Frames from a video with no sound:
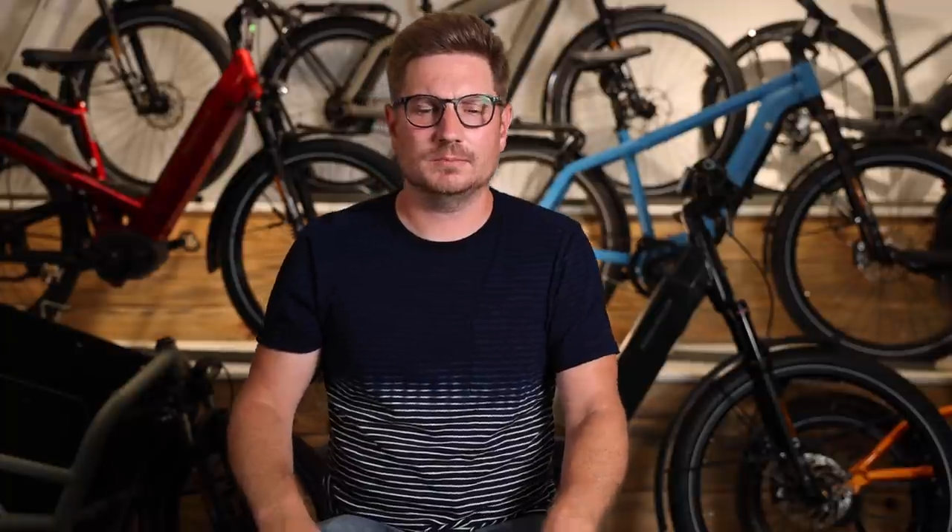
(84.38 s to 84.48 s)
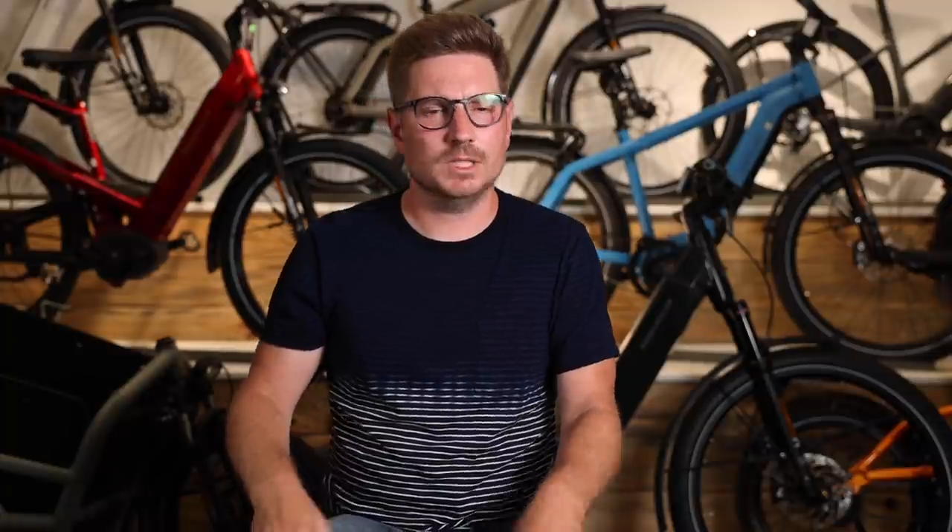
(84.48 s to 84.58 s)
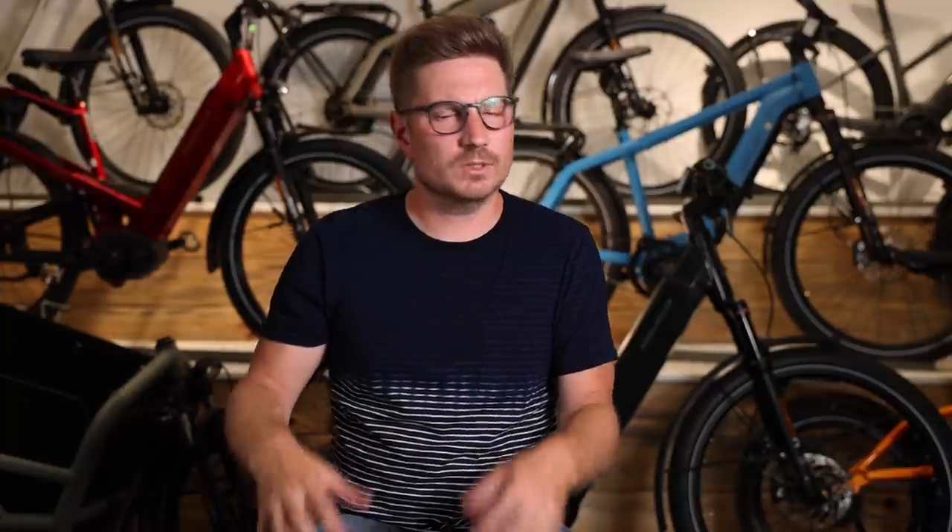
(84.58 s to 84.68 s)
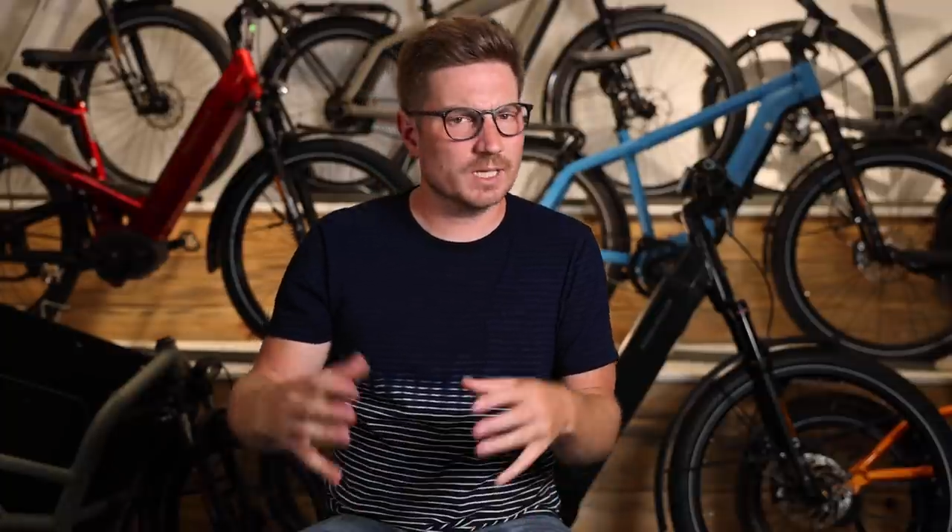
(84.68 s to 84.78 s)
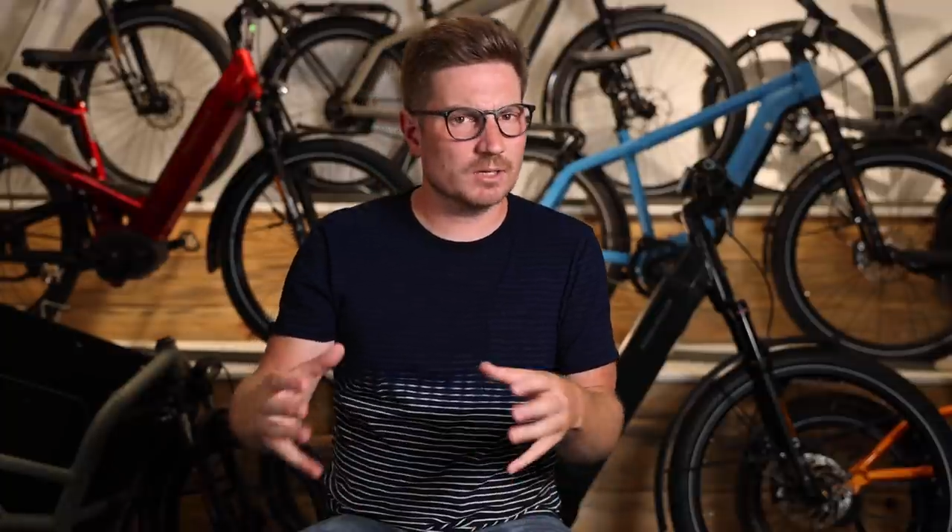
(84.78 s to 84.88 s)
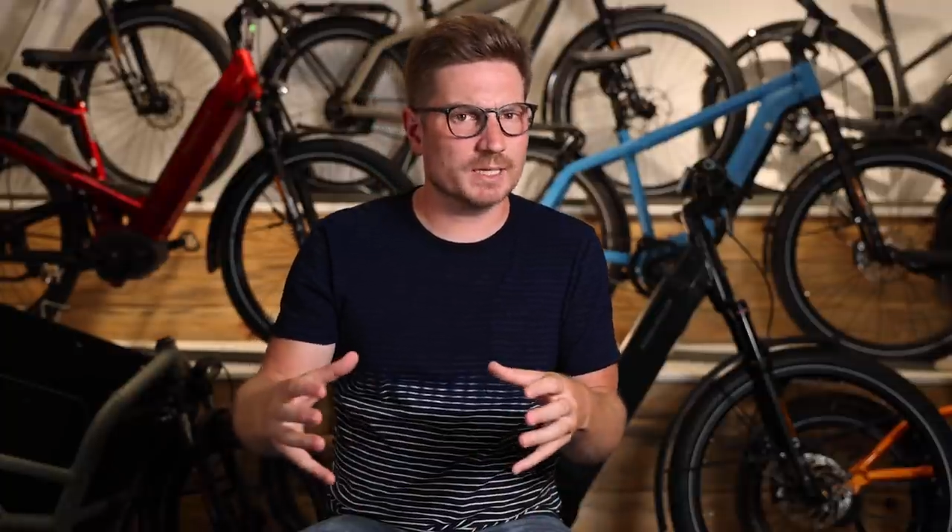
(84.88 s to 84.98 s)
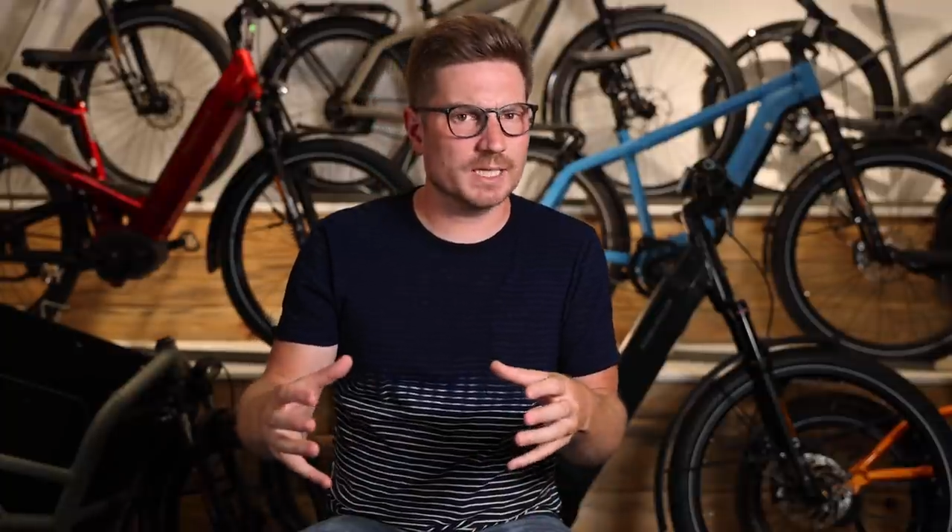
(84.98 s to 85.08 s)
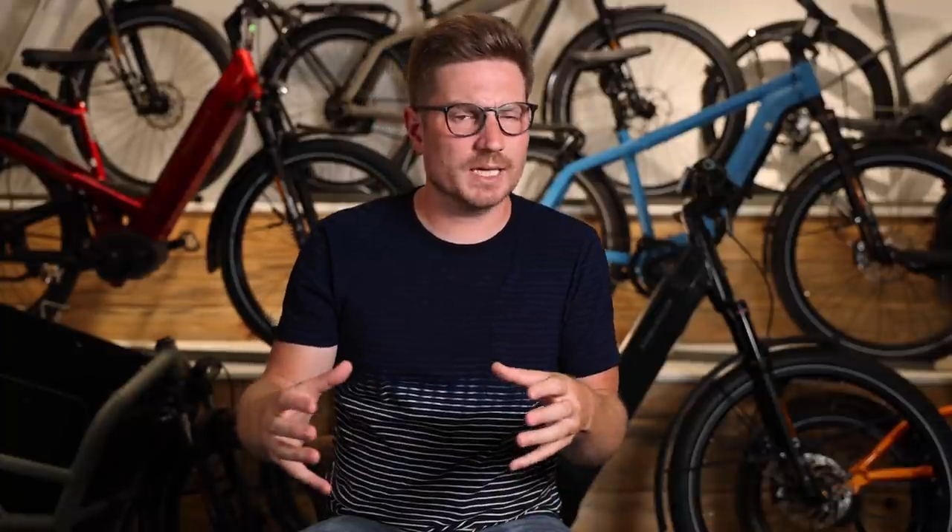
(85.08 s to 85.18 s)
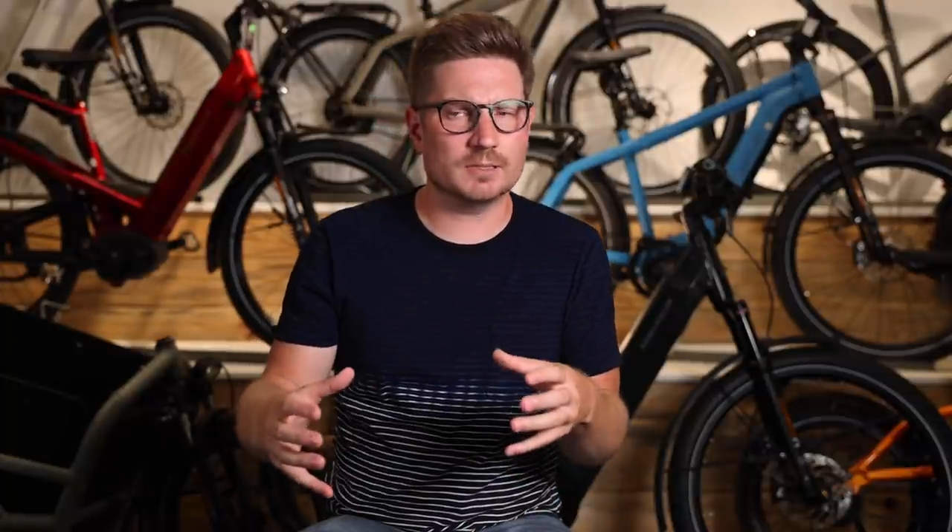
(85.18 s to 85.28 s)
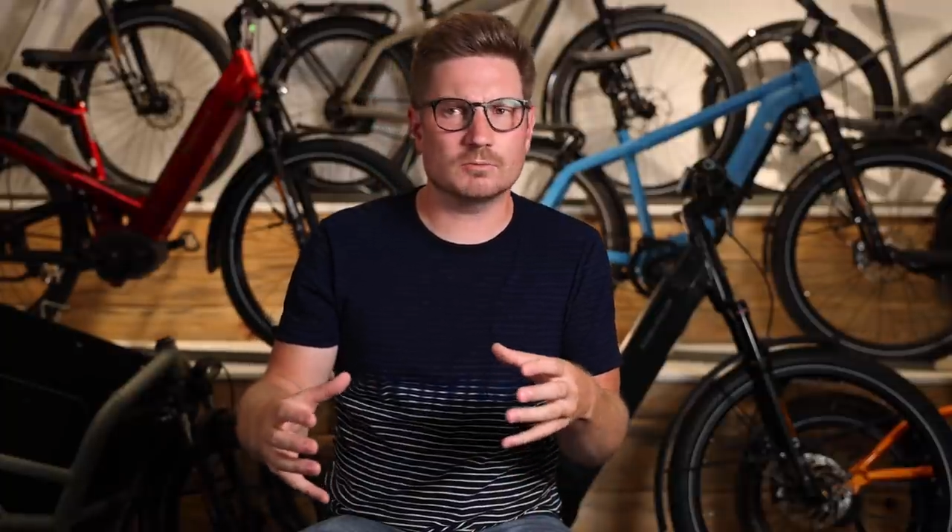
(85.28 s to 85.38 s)
you know, they
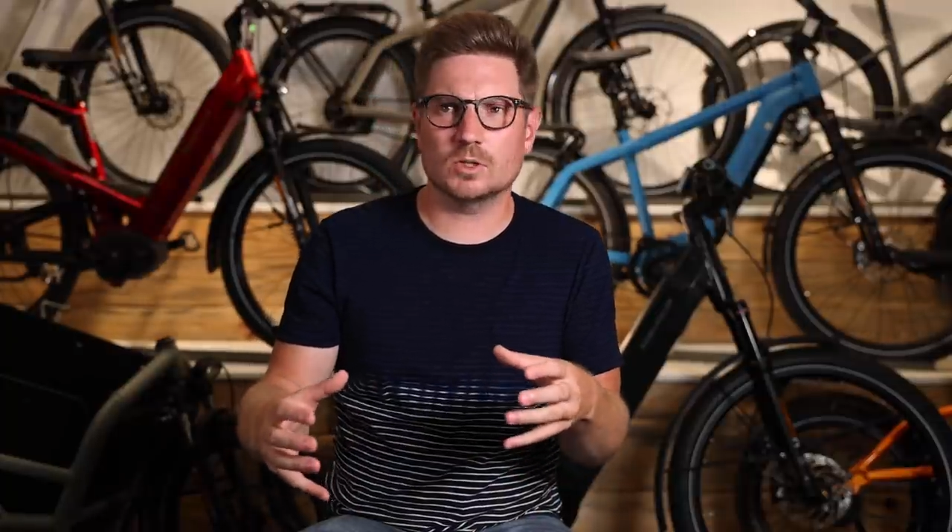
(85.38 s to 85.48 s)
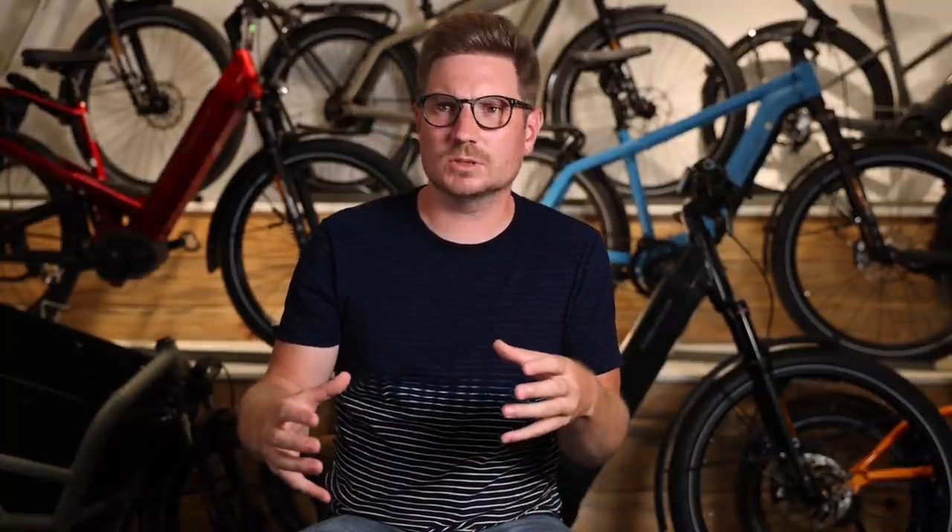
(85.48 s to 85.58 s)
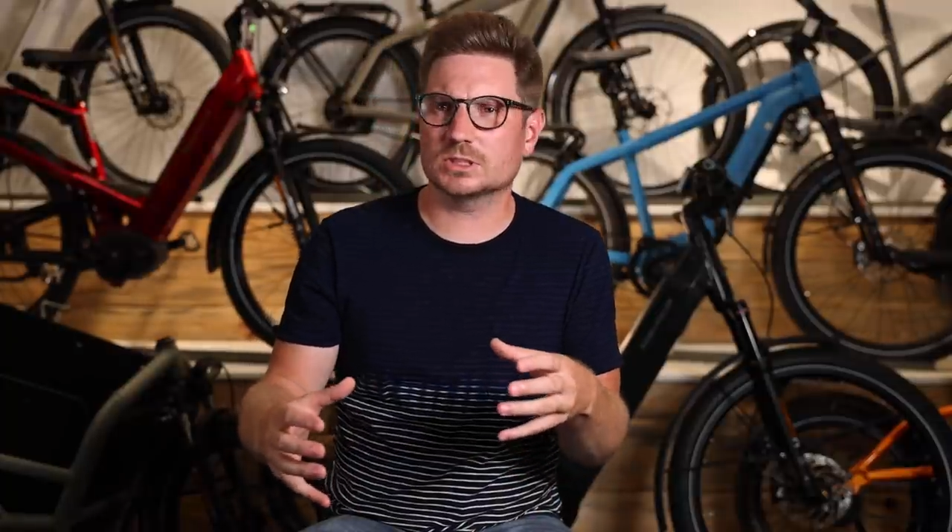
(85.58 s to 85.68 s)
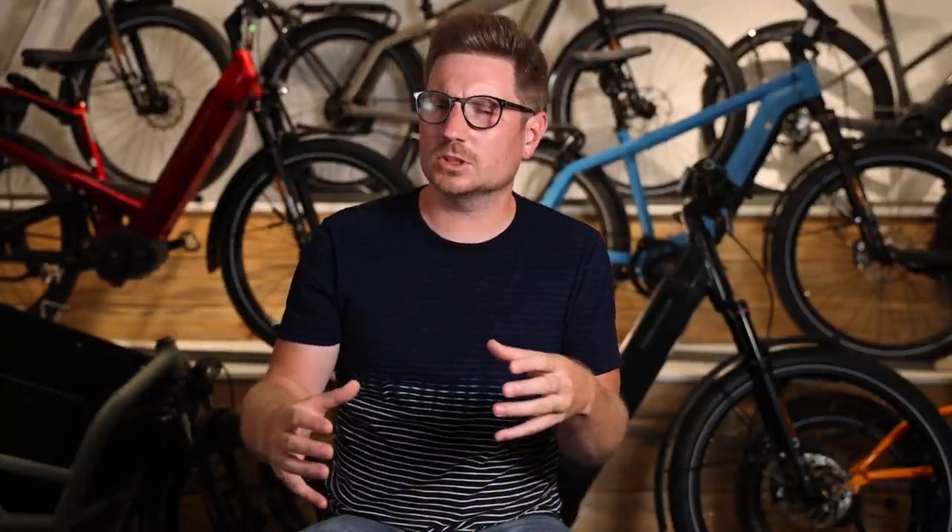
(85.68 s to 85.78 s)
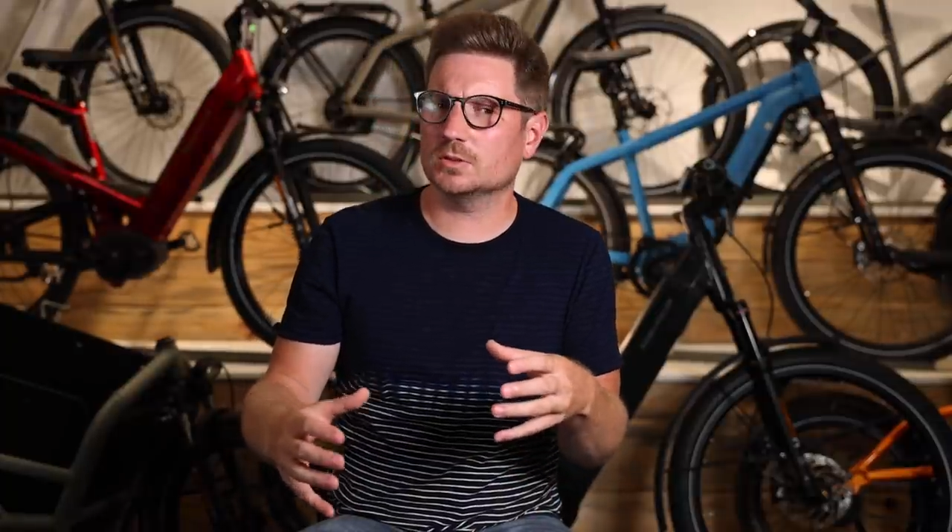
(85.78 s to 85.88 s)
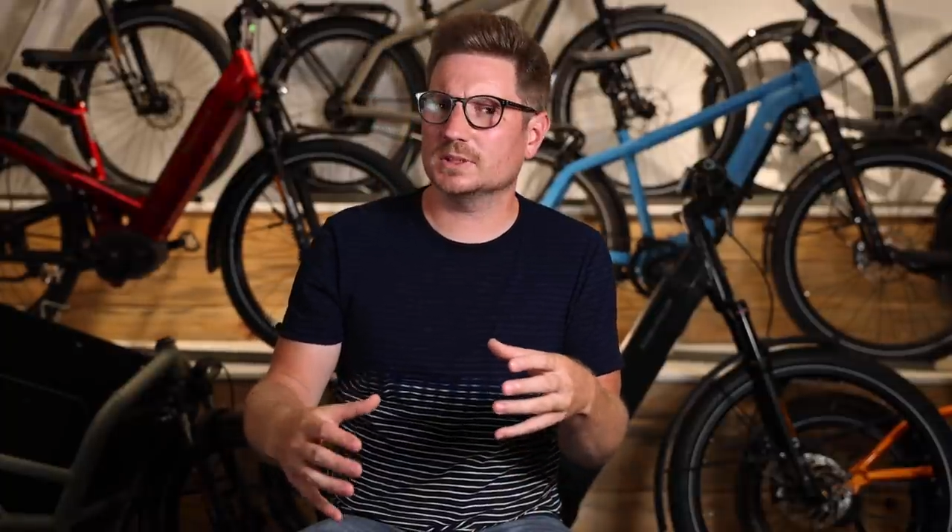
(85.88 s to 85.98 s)
already had the Roadster,